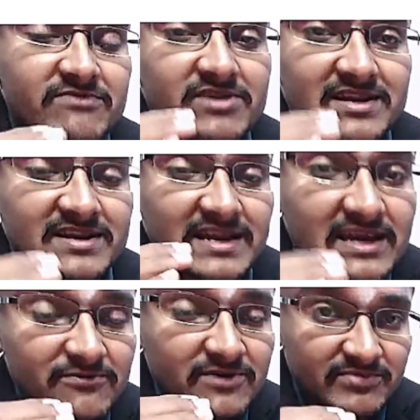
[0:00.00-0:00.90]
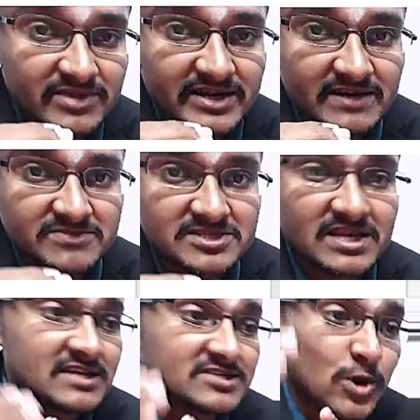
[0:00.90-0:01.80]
travel in liquid mediums,